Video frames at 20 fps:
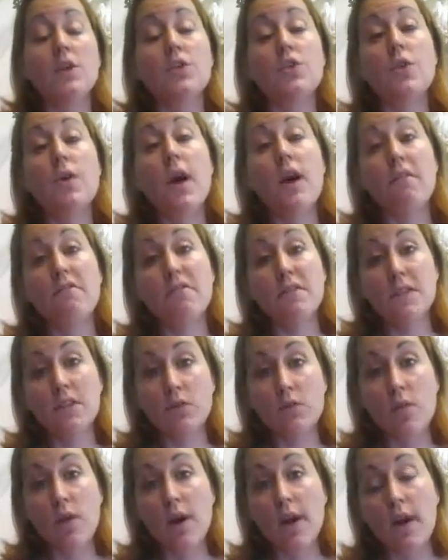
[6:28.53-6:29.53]
to have
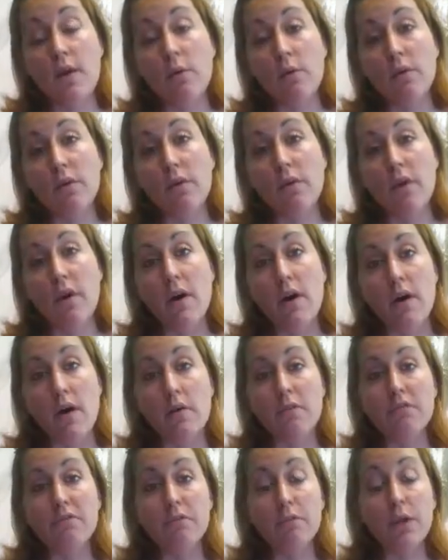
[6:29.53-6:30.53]
this
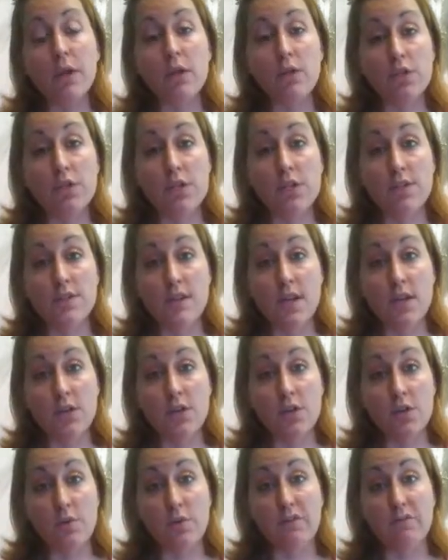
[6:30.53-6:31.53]
1-hour free coaching
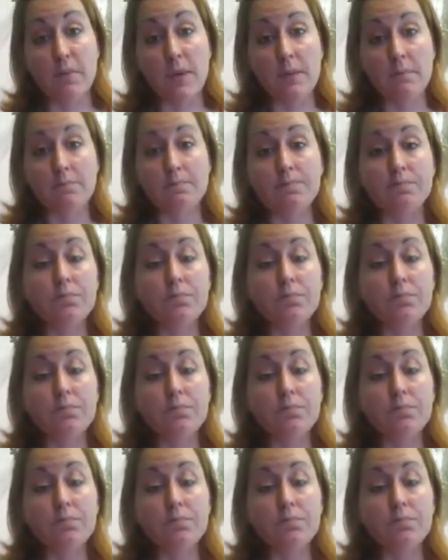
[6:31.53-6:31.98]
session with me.